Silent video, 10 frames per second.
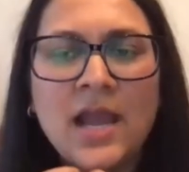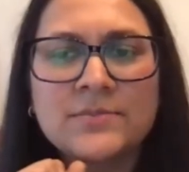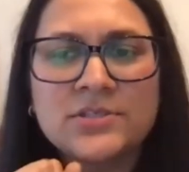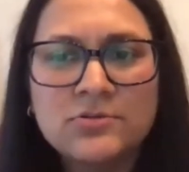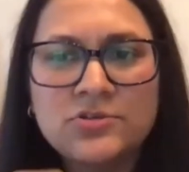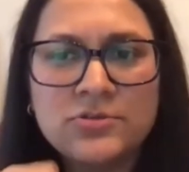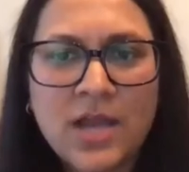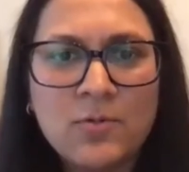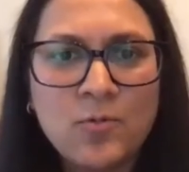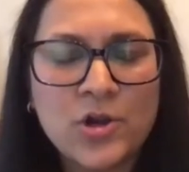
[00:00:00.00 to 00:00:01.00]
So do
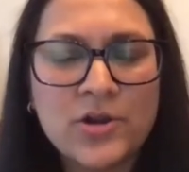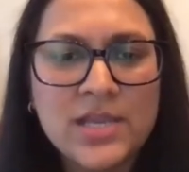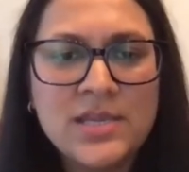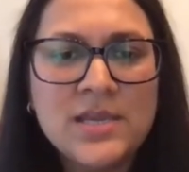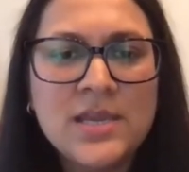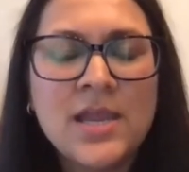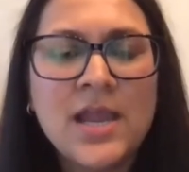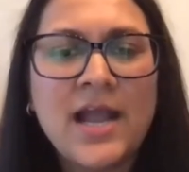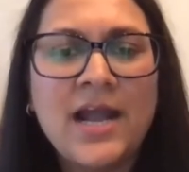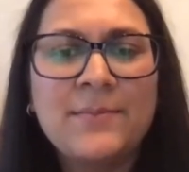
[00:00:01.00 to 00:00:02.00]
not worry.
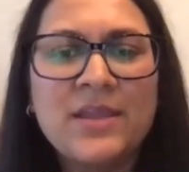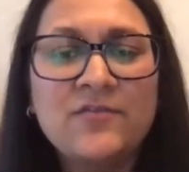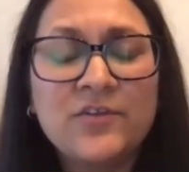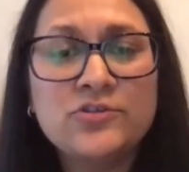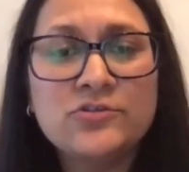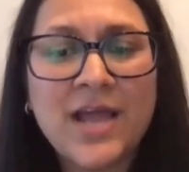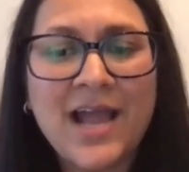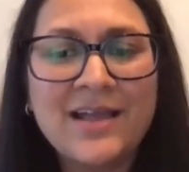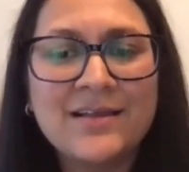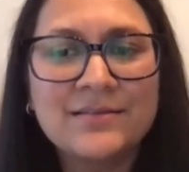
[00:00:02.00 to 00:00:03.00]
If you
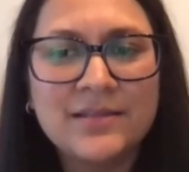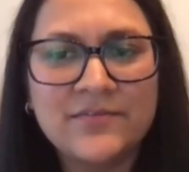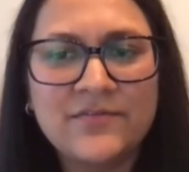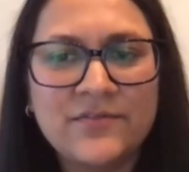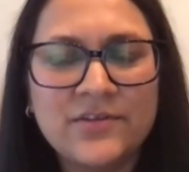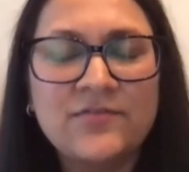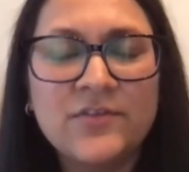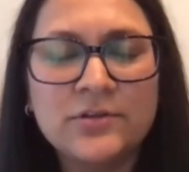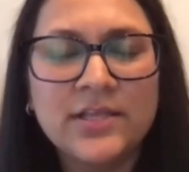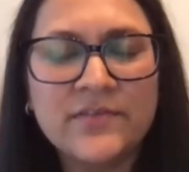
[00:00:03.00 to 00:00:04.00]

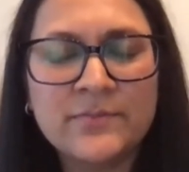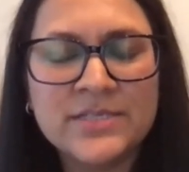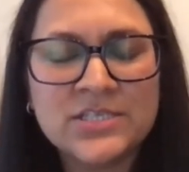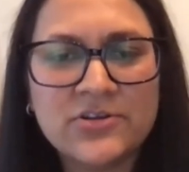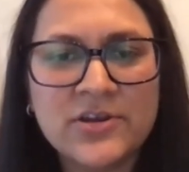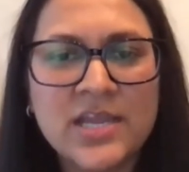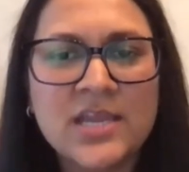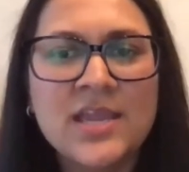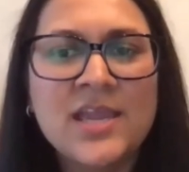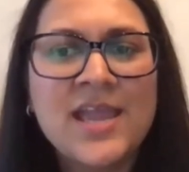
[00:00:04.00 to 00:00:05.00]
live in
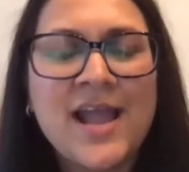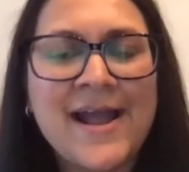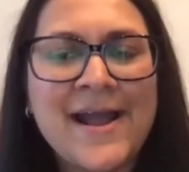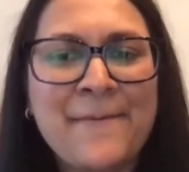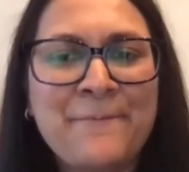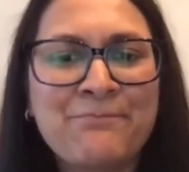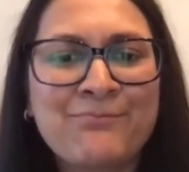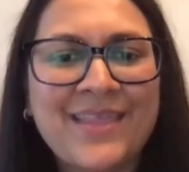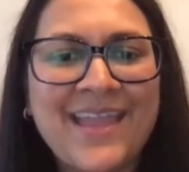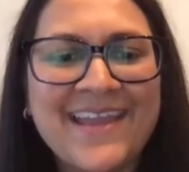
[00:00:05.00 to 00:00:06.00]
Missouri
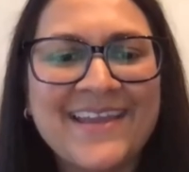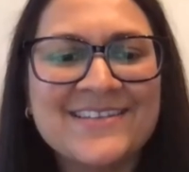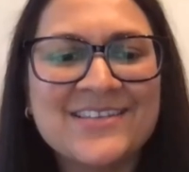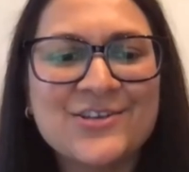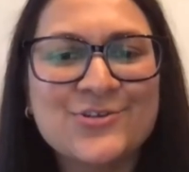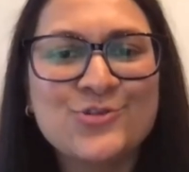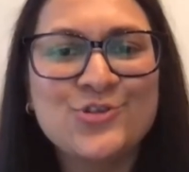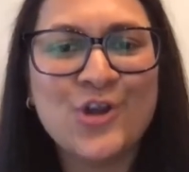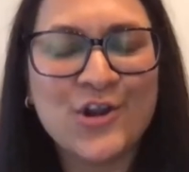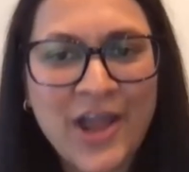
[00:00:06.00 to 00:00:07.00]
and
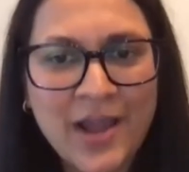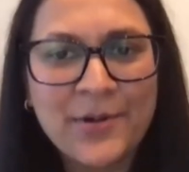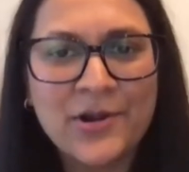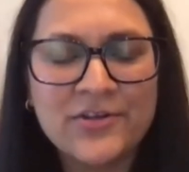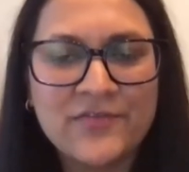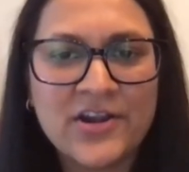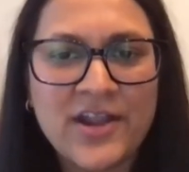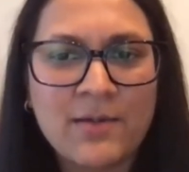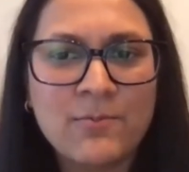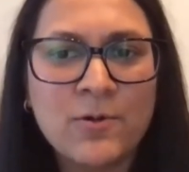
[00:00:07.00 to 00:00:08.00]
are not part of our
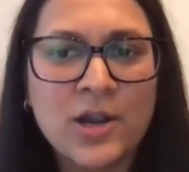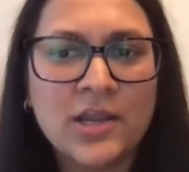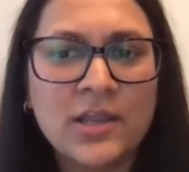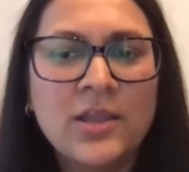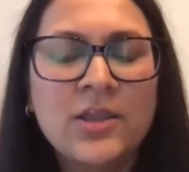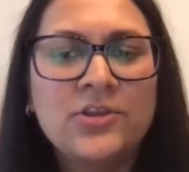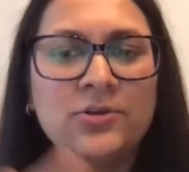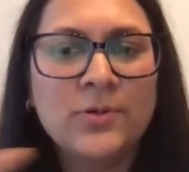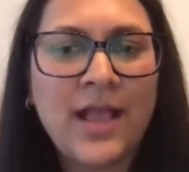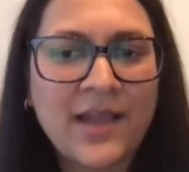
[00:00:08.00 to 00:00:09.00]
network, you
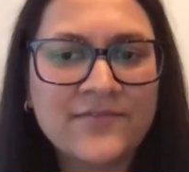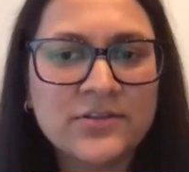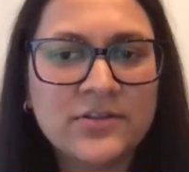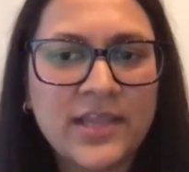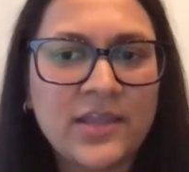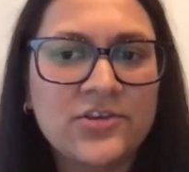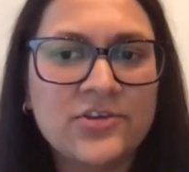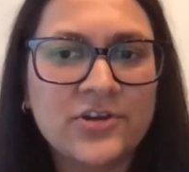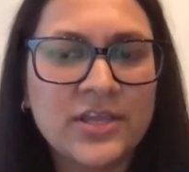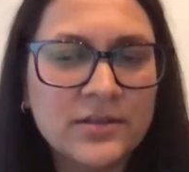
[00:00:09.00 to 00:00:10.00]
will have to look at
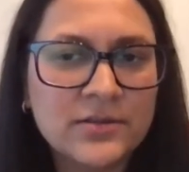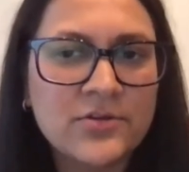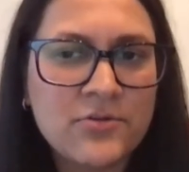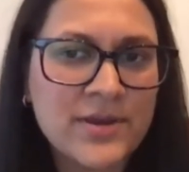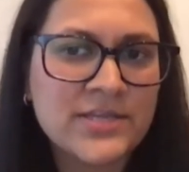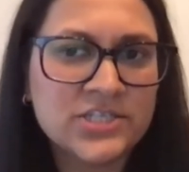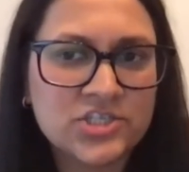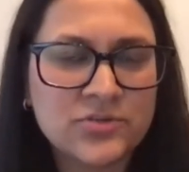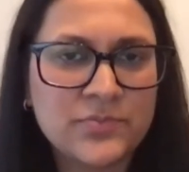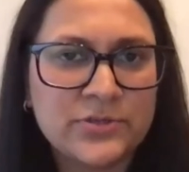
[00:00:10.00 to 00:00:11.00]
your Illinois
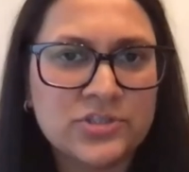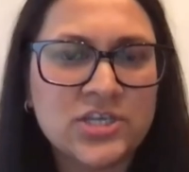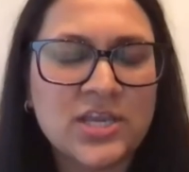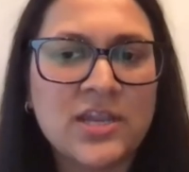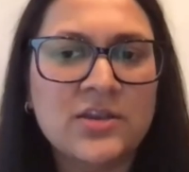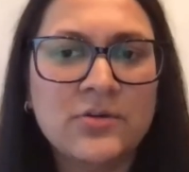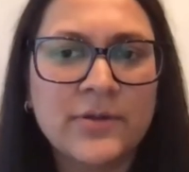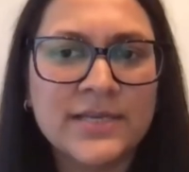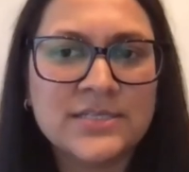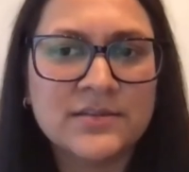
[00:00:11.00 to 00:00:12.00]
distribution and
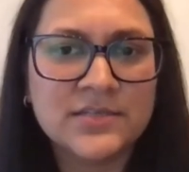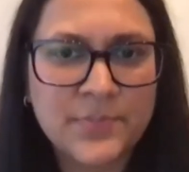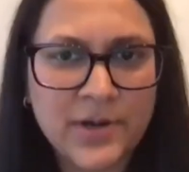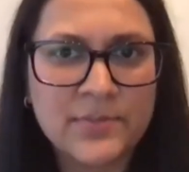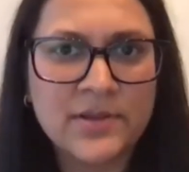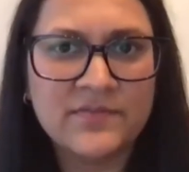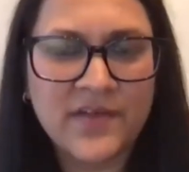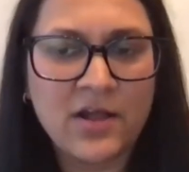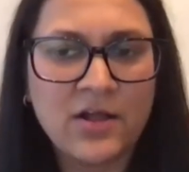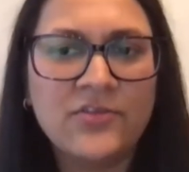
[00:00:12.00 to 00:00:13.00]
going to the Department of
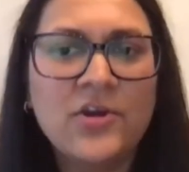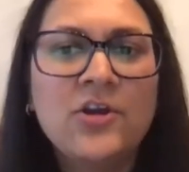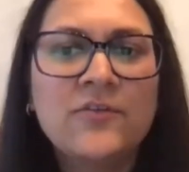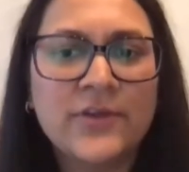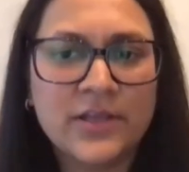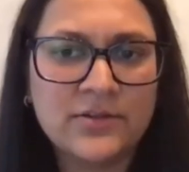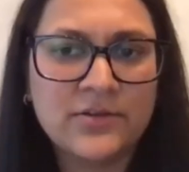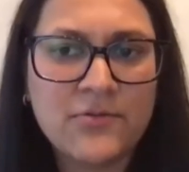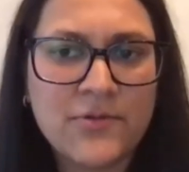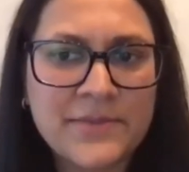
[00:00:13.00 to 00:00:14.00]
Health for
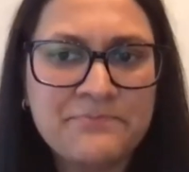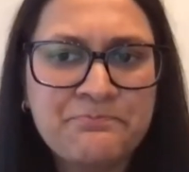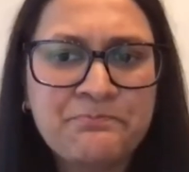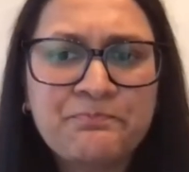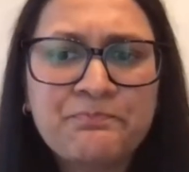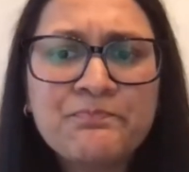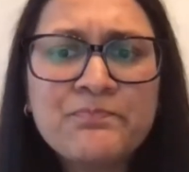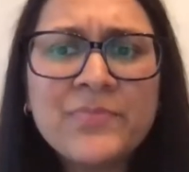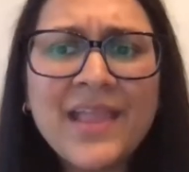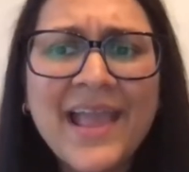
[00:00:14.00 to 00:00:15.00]
Illinois.
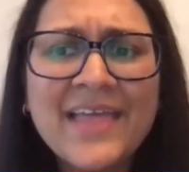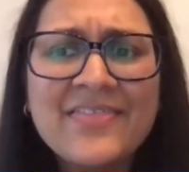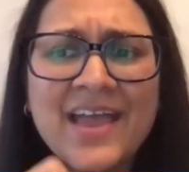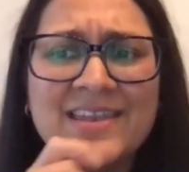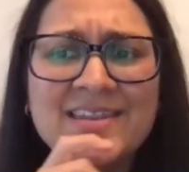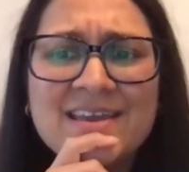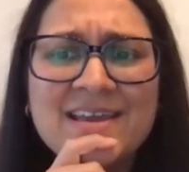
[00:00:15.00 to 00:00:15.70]
And then,